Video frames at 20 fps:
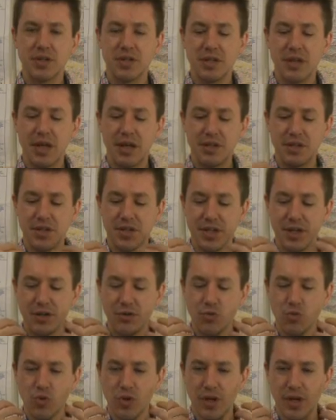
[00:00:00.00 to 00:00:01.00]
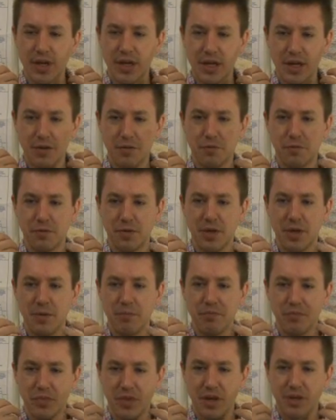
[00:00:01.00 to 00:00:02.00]
It didn't really give
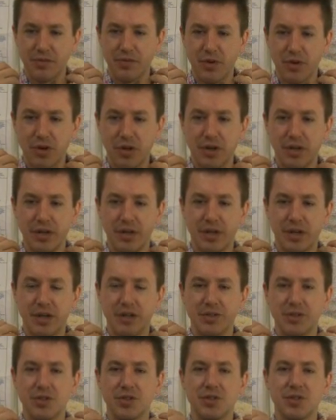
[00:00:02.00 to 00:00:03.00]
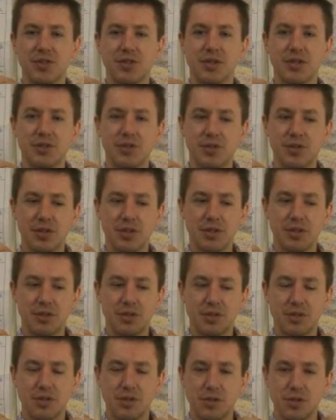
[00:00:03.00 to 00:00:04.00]
a very consistent,
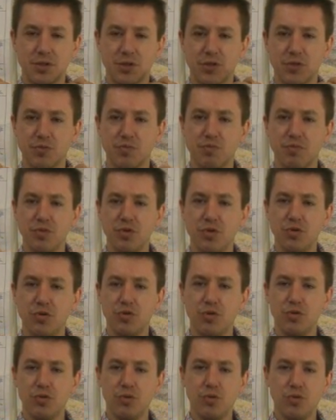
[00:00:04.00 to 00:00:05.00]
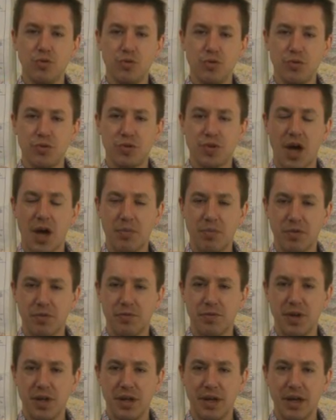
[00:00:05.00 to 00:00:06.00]
smooth type of
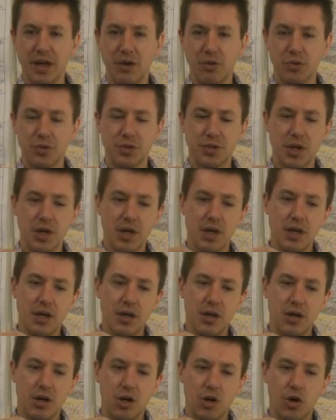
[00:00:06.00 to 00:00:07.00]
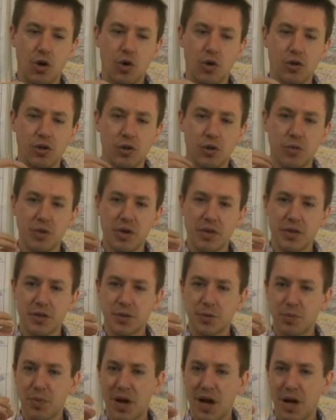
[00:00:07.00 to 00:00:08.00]
feeling. It was, oh, a little bit of
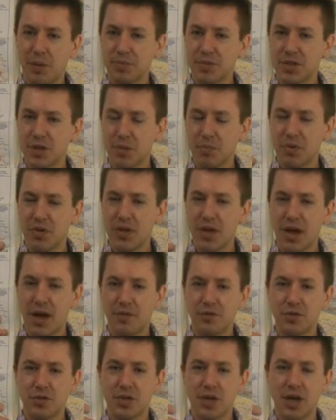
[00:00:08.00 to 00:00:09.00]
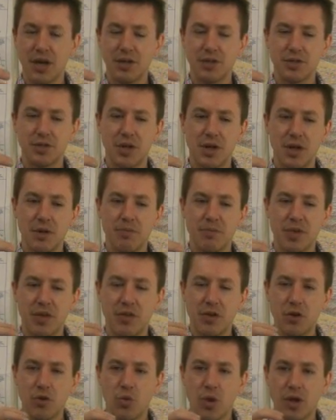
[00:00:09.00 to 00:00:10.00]
this pops up in the aftertaste,
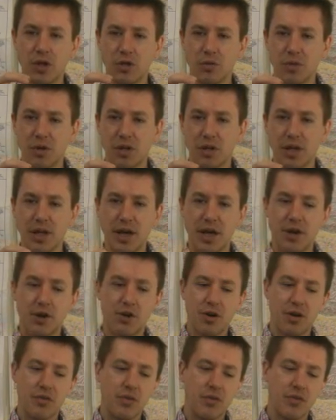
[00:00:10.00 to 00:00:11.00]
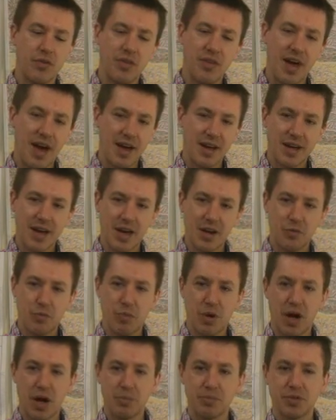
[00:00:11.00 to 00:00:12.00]
and then you wait a little bit later, and then that kind of
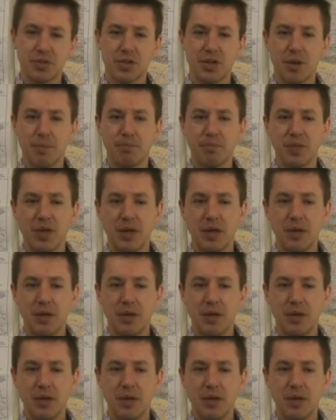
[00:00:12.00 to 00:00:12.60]
pops up.